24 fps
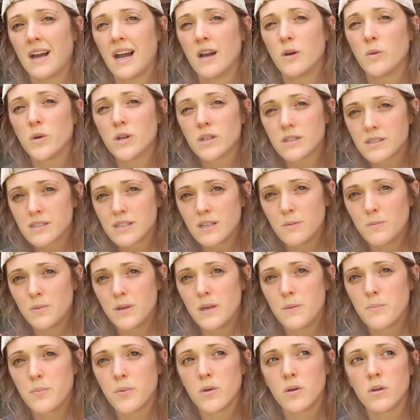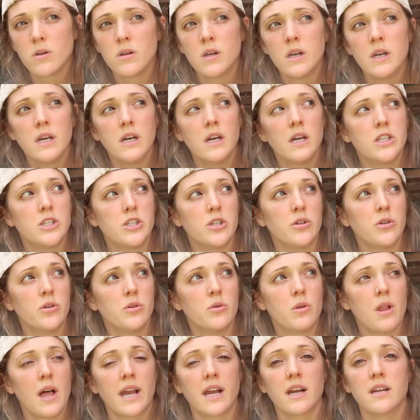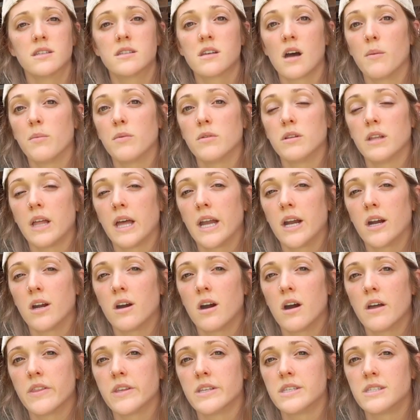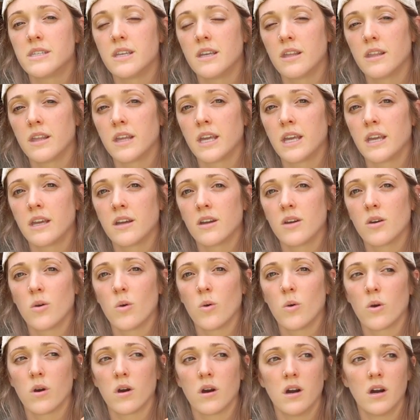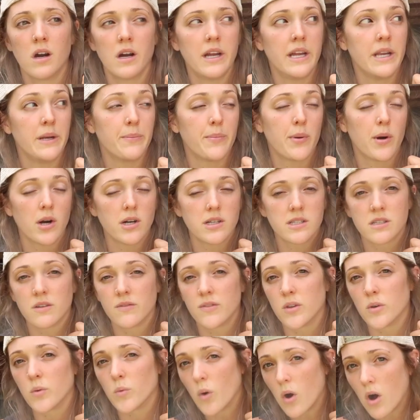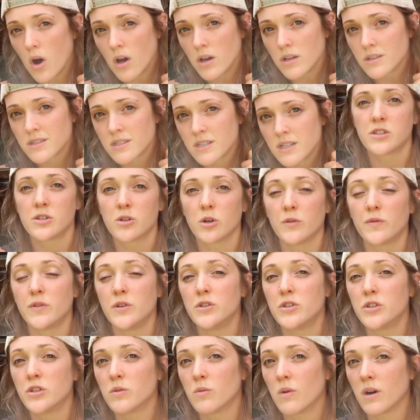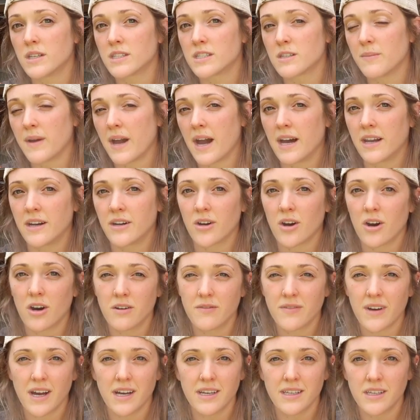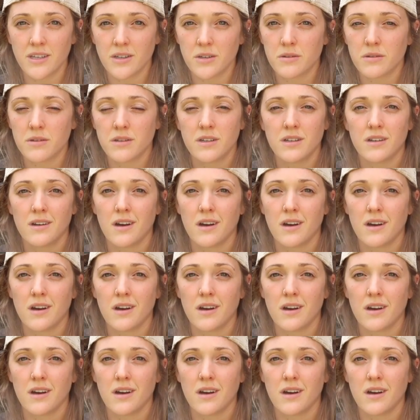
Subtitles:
I will see people do like a double layer on the ceiling or in parts of the walls. So if you do want some added R value,